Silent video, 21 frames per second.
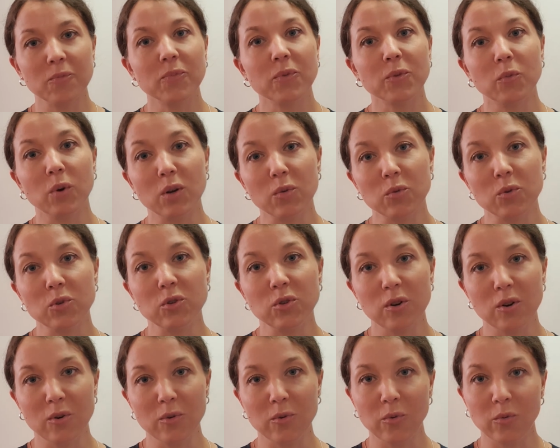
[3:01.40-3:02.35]
one would
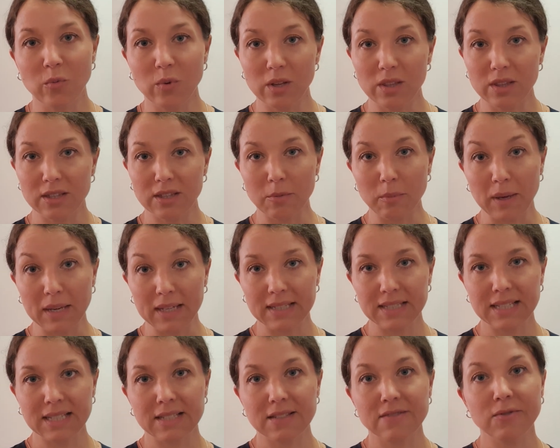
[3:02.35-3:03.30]
know what the
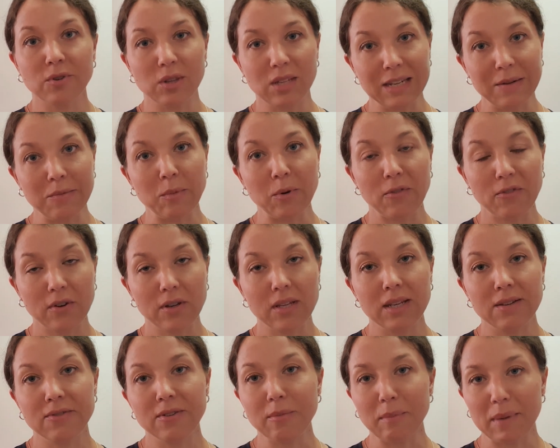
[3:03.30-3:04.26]
basis for the
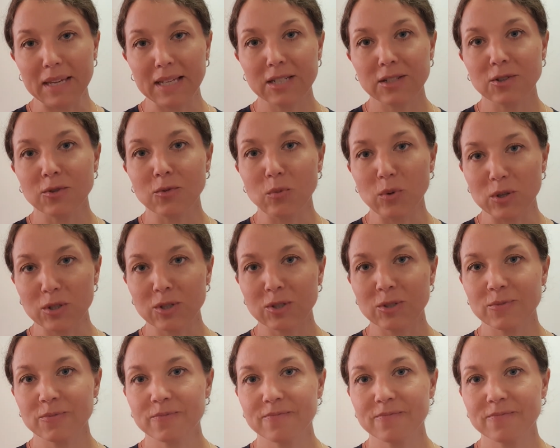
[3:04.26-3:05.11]
information was.